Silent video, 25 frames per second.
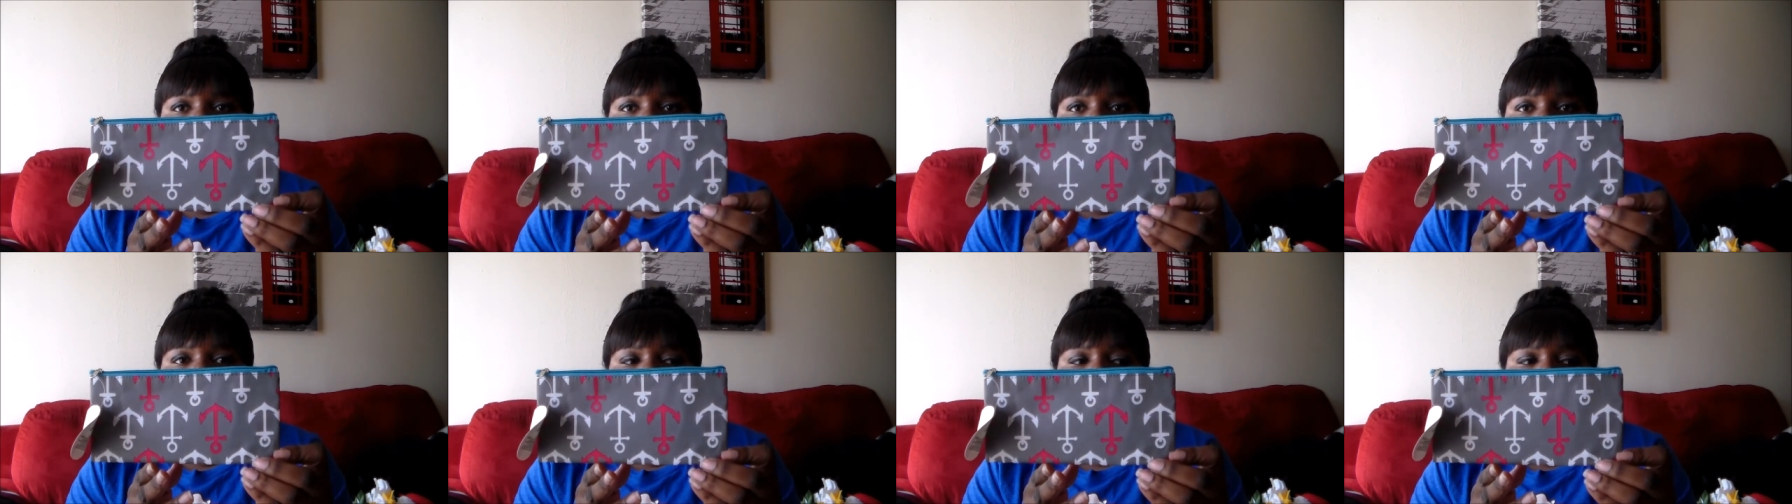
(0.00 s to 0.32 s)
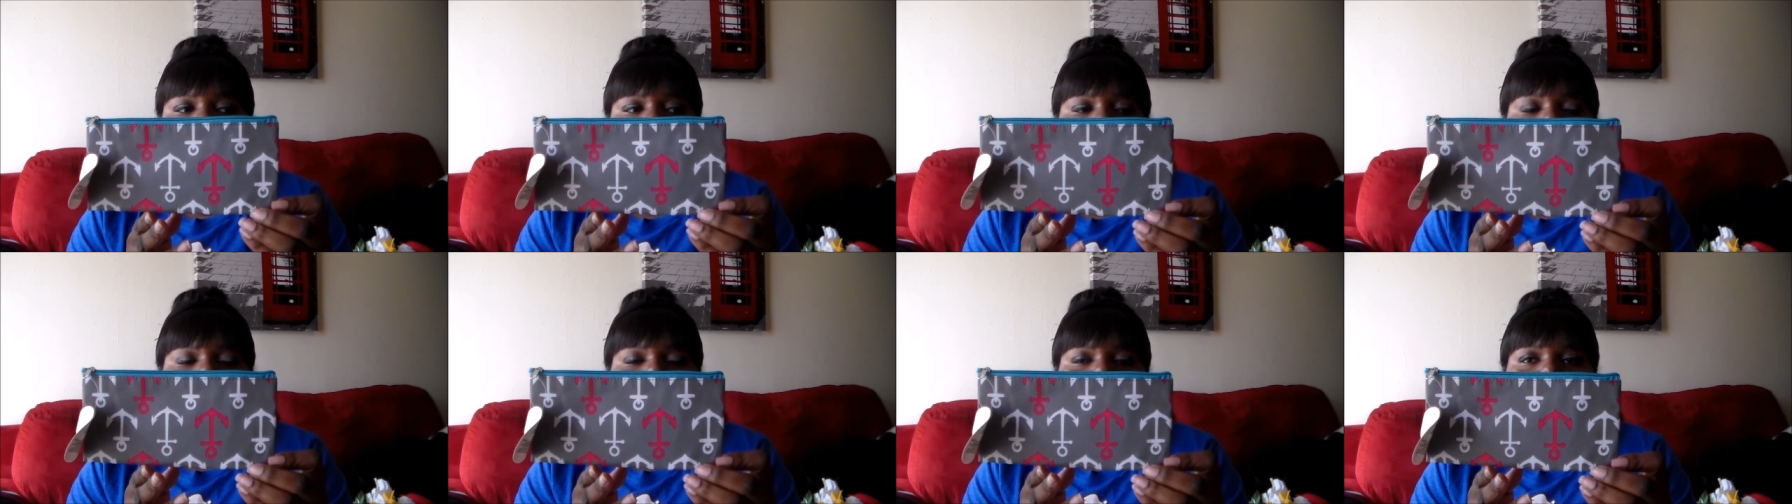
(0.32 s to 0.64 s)
there.
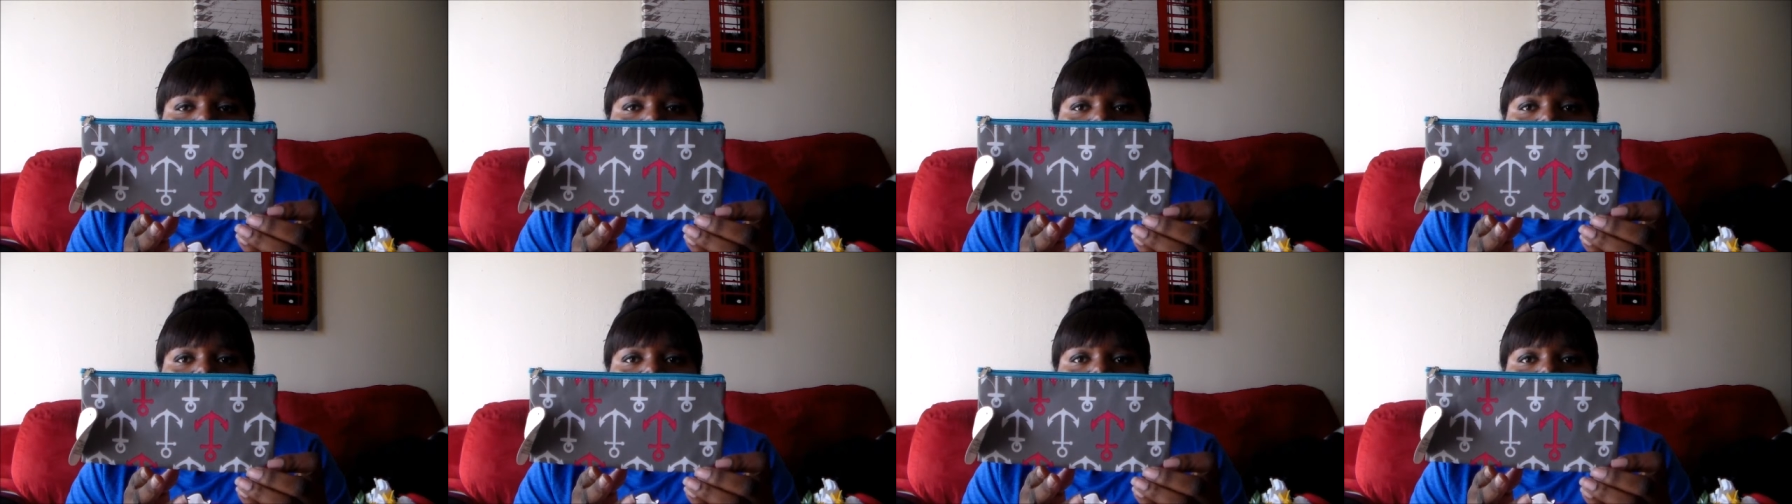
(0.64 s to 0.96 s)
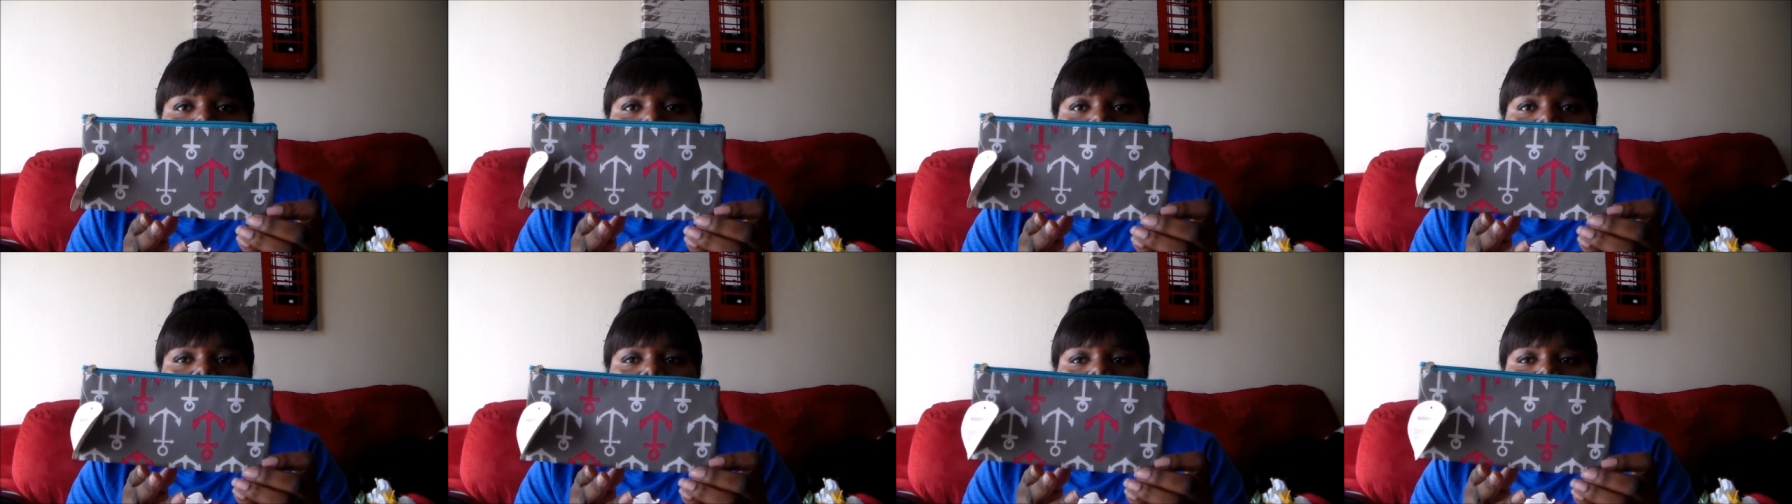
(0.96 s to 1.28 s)

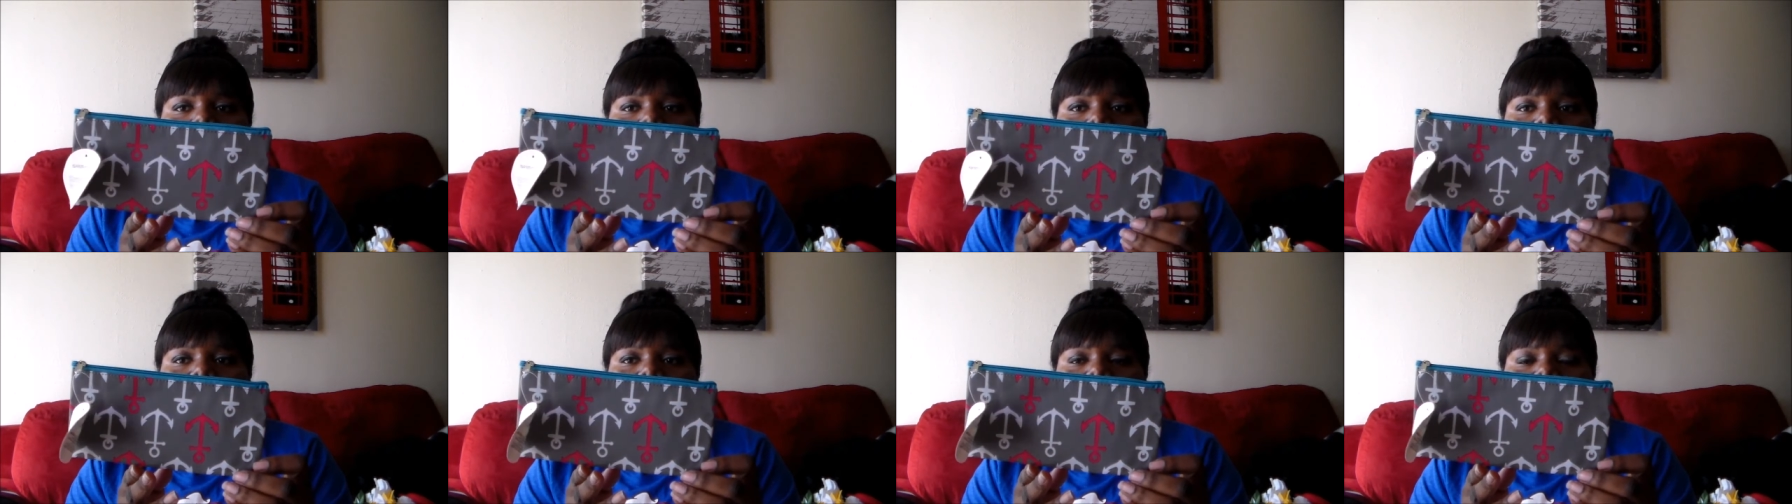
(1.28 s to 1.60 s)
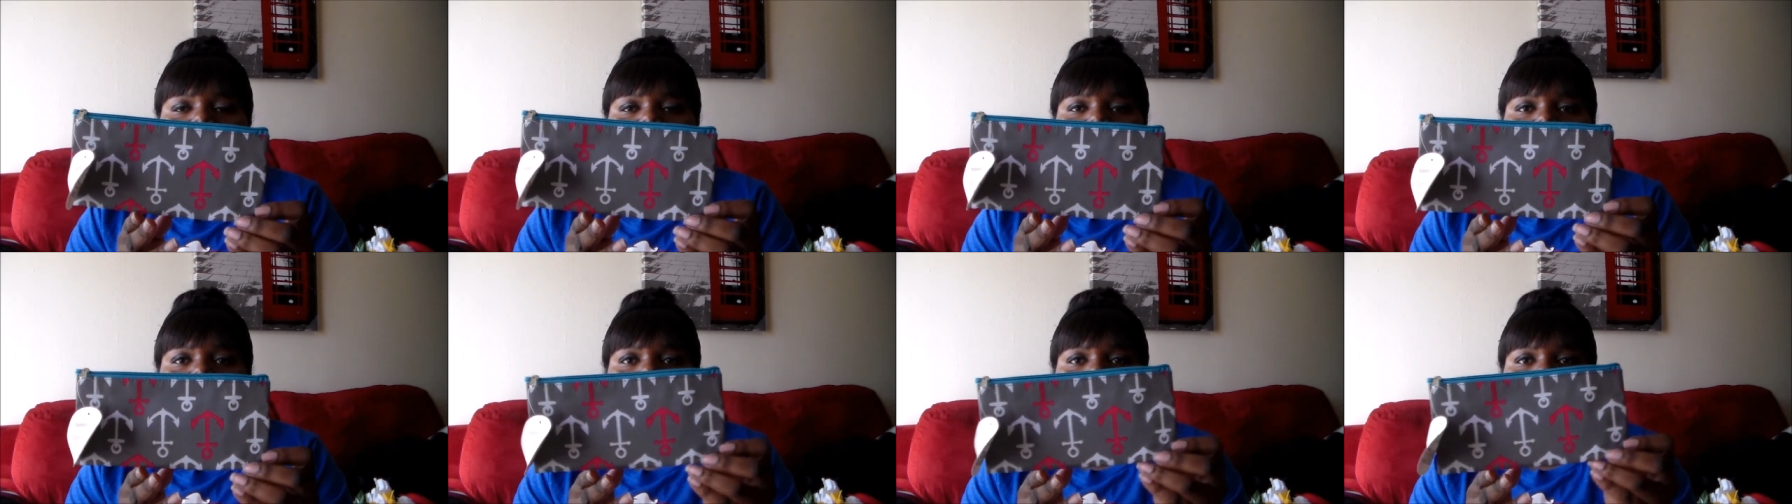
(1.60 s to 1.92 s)
Or you
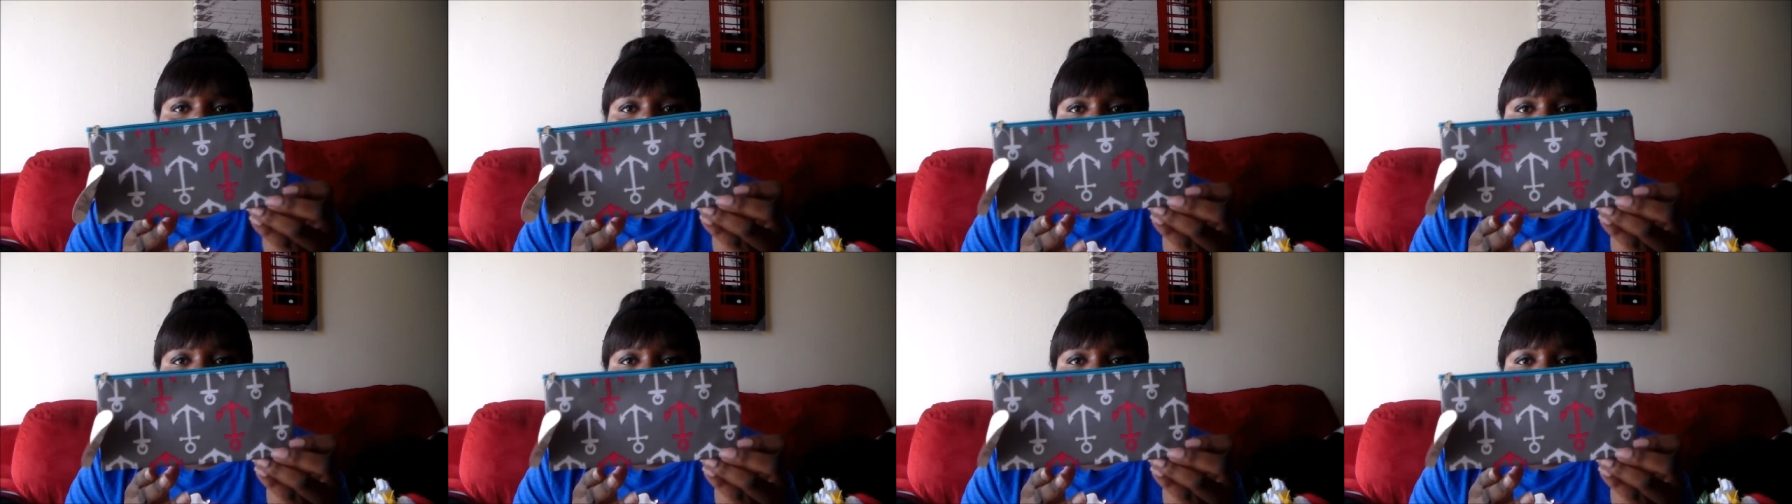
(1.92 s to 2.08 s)
use it as a